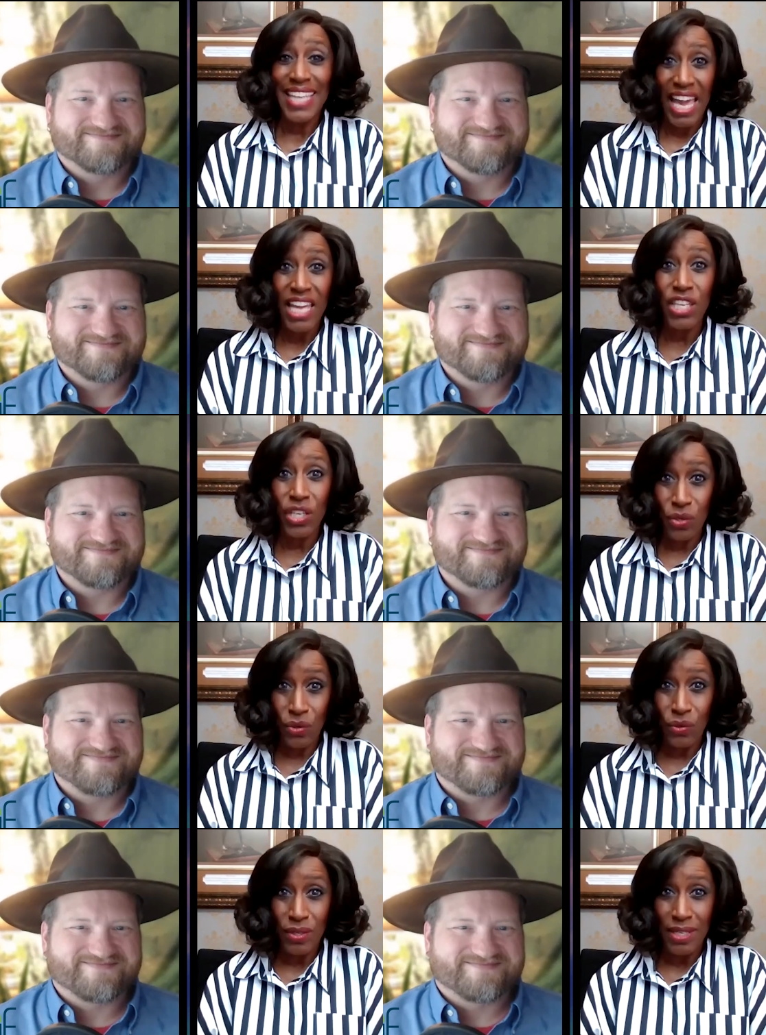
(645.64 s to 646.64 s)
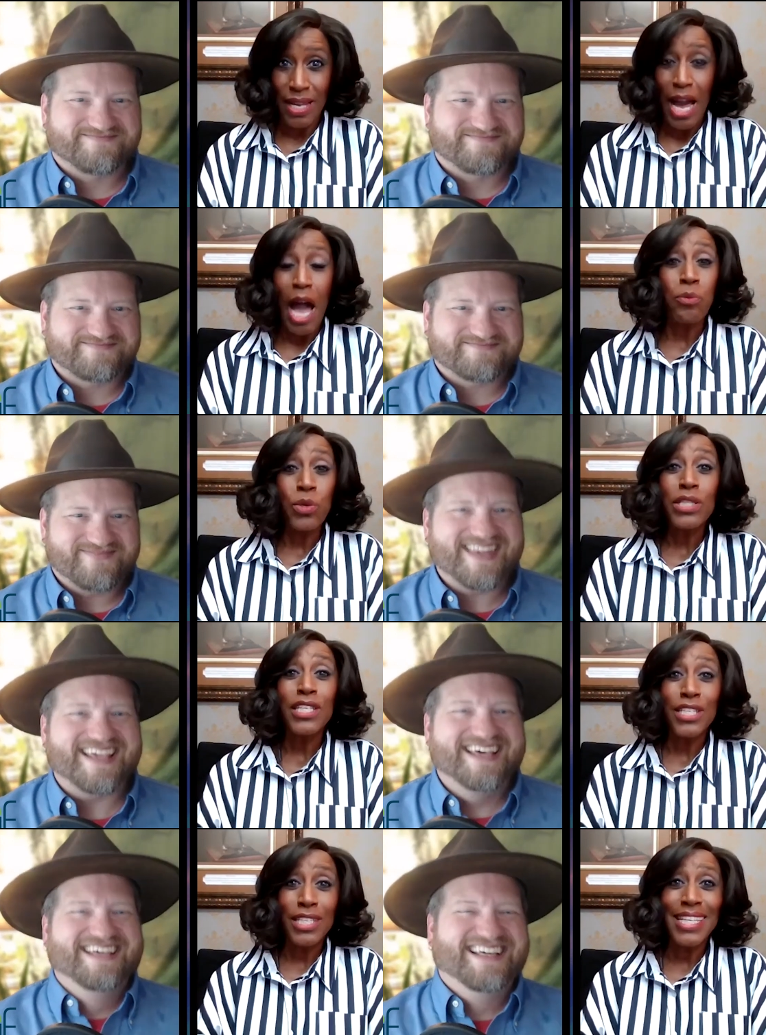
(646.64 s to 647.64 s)
Speaker 1: Yay, you. I'm
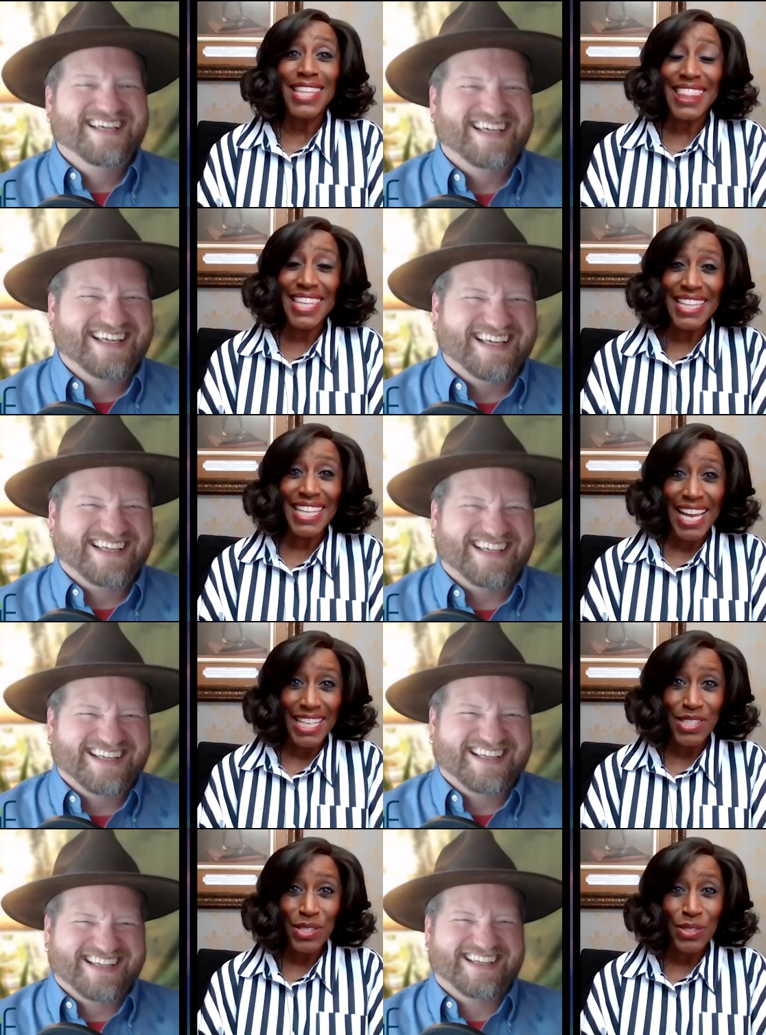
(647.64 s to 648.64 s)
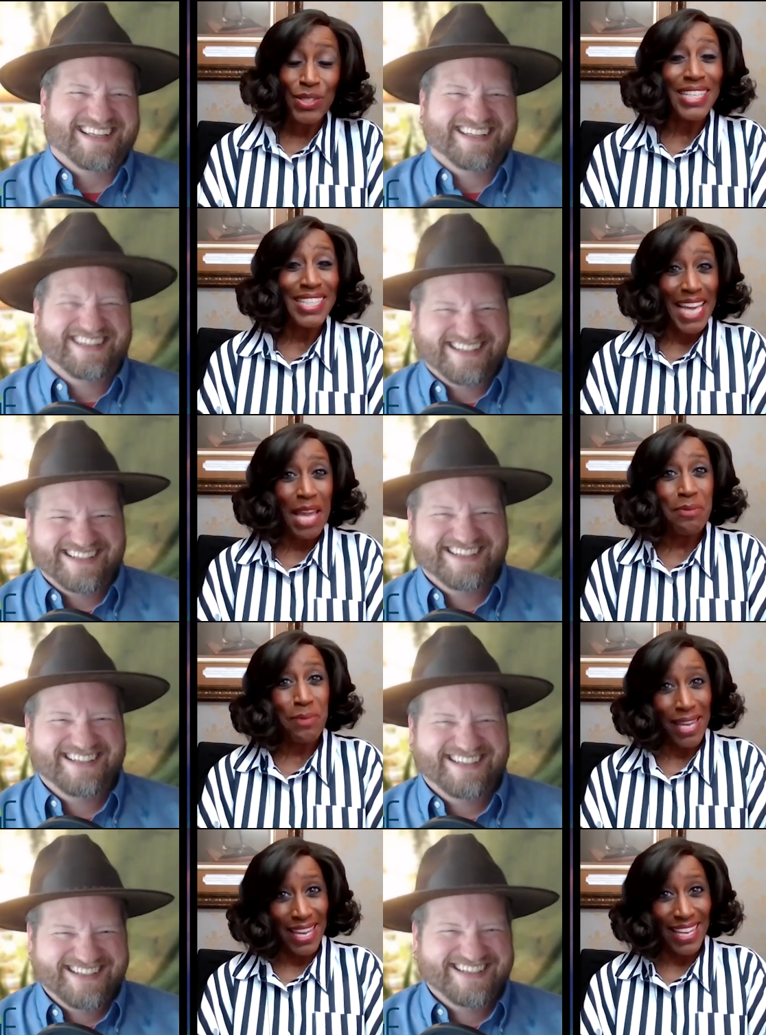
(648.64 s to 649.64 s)
really good at the thing that I do. Yay,
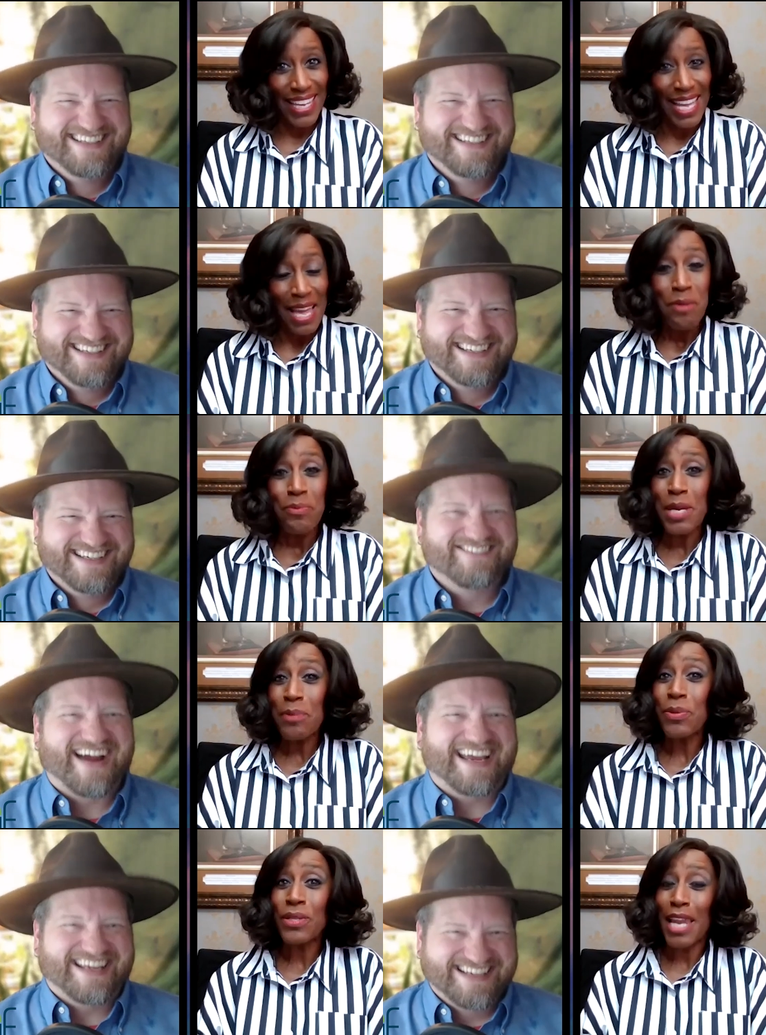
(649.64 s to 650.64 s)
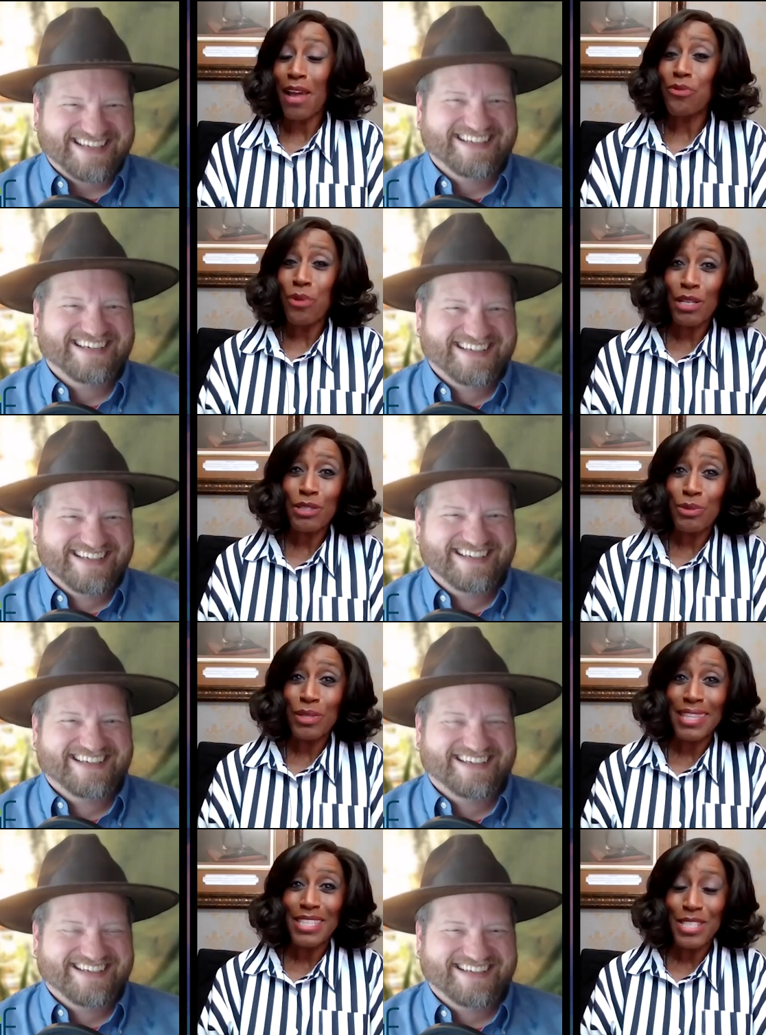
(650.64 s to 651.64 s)
me. Right. People that I've worked
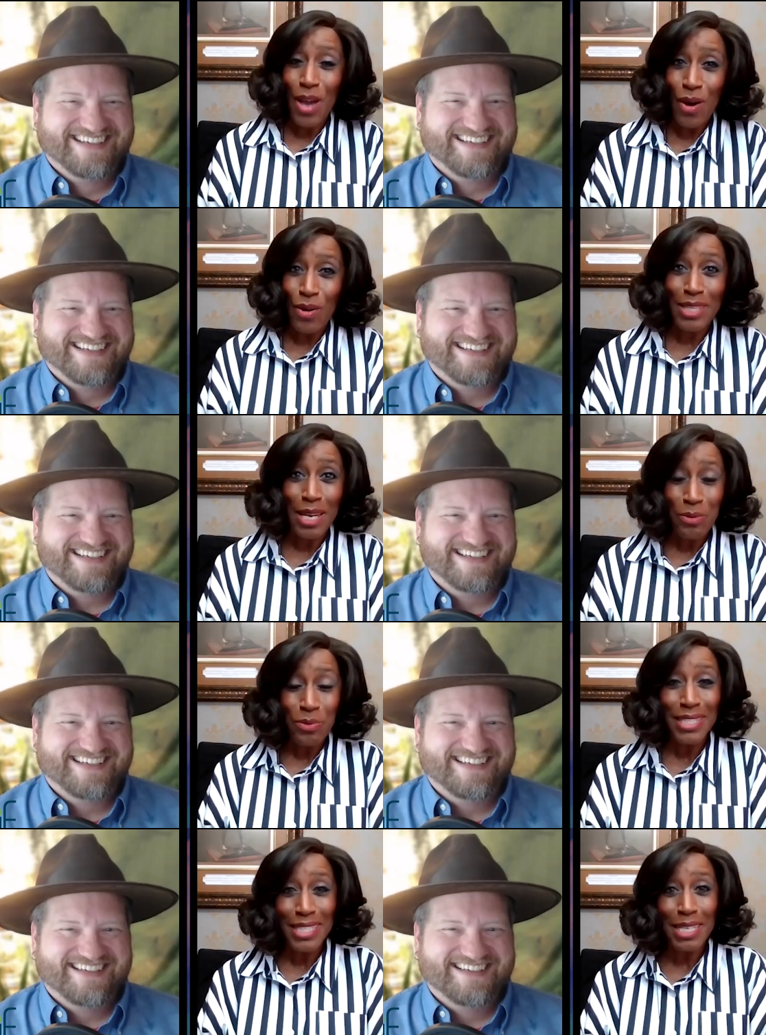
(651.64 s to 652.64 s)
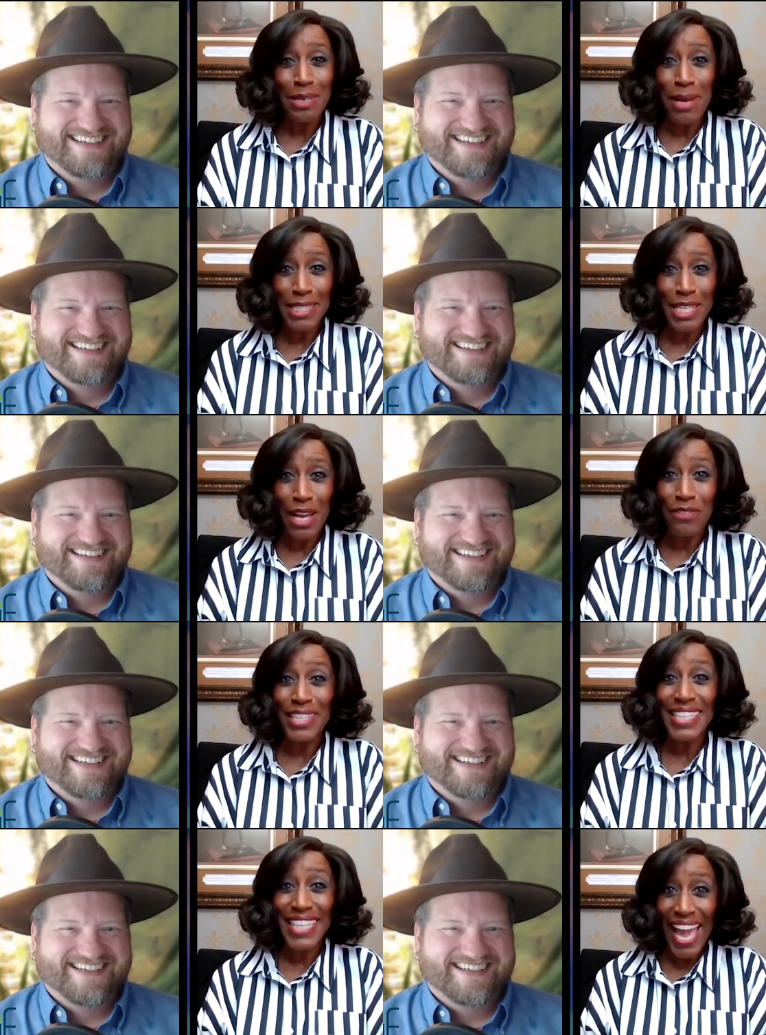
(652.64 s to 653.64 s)
with know that I'm really good at my stuff.
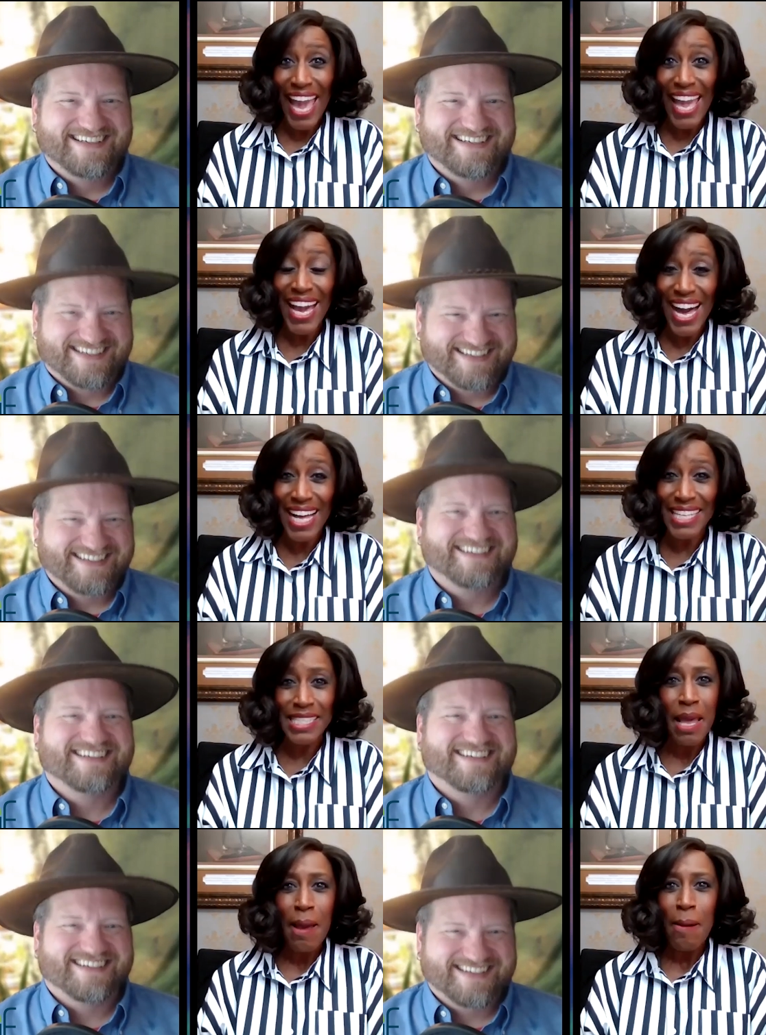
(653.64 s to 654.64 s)
Yay, us.